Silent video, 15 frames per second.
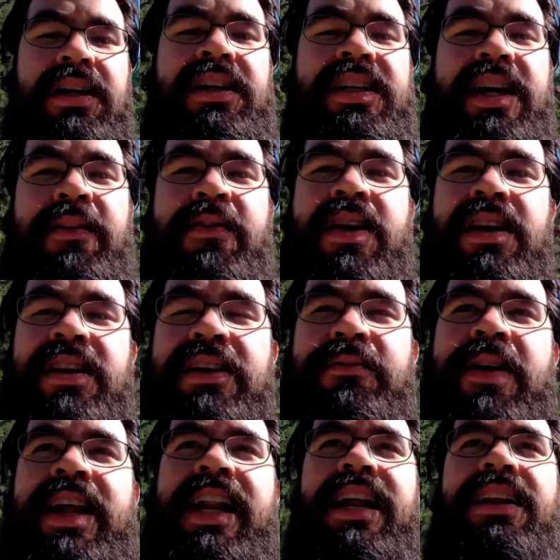Definitely
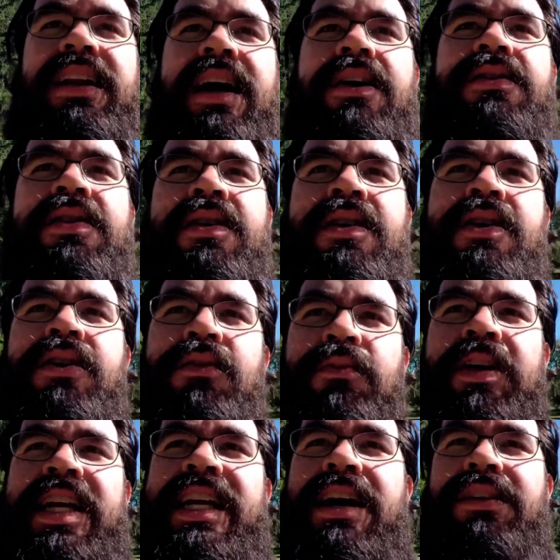read it out loud.
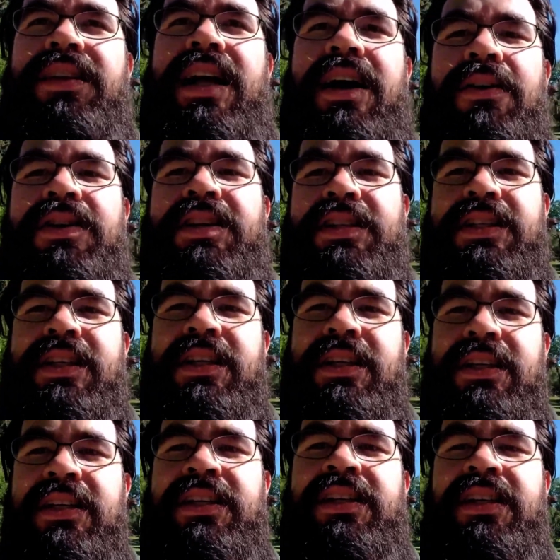Reading out loud is
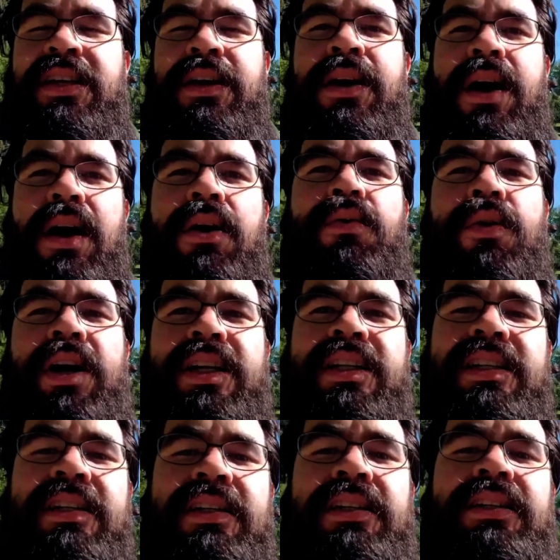
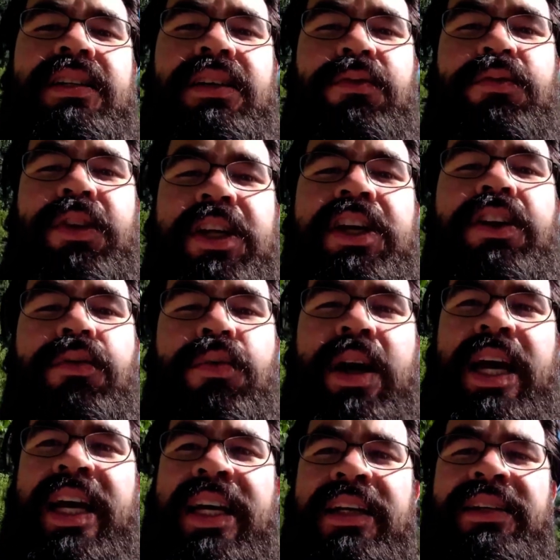one really good
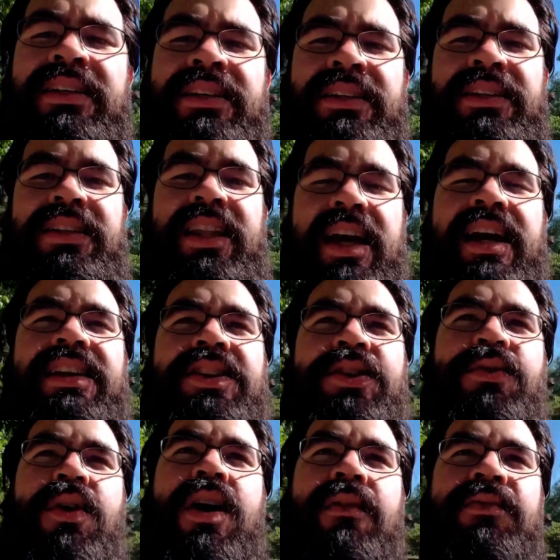way that
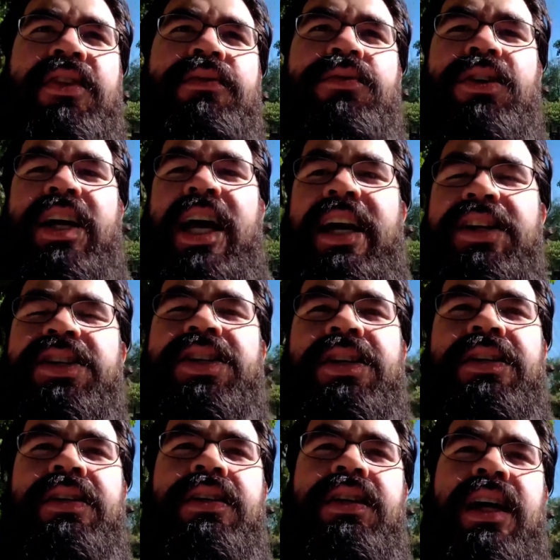you often will catch
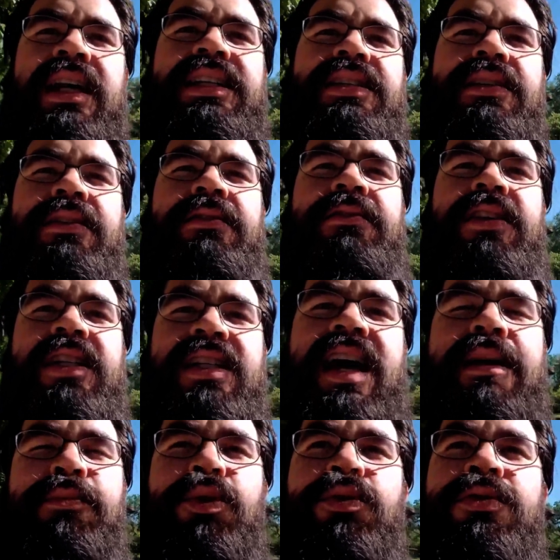lots of
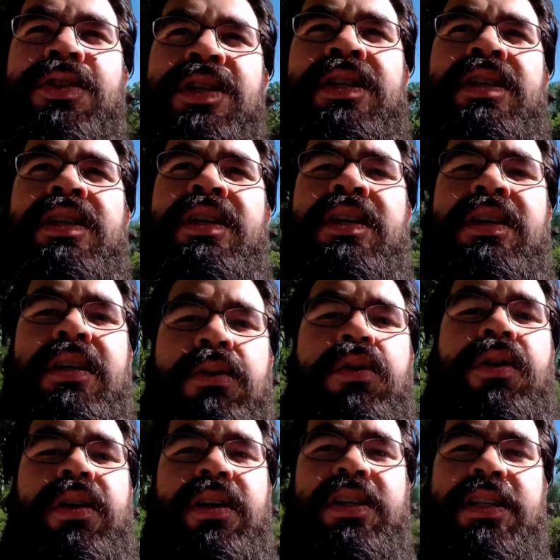typos
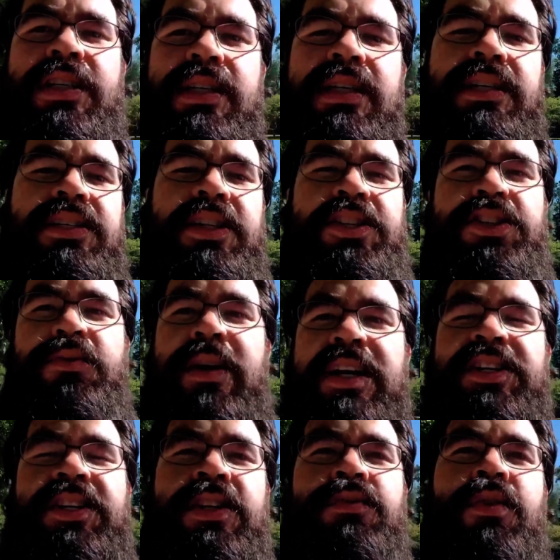or
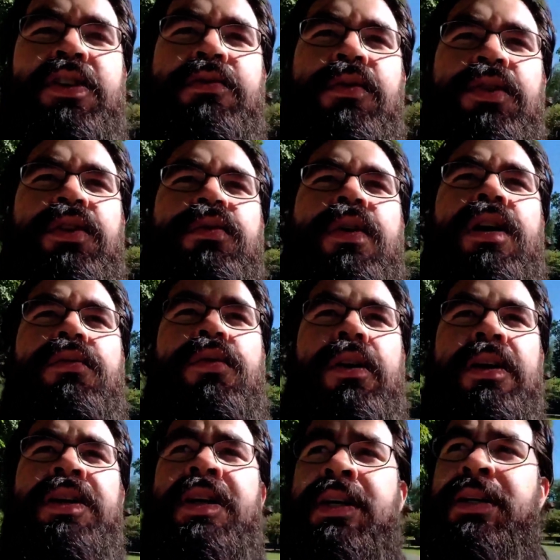situations where you wrote the wrong
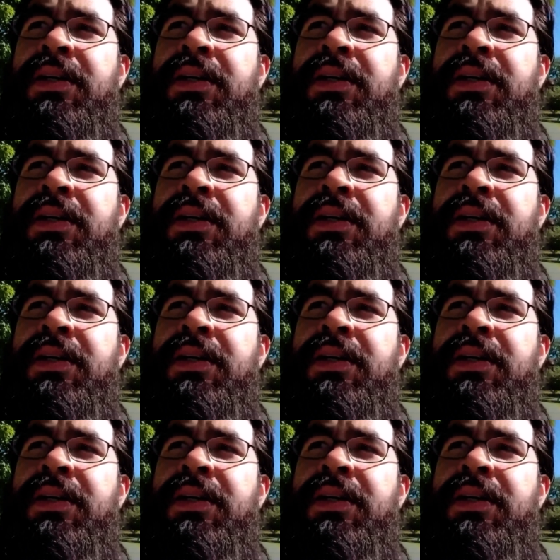word.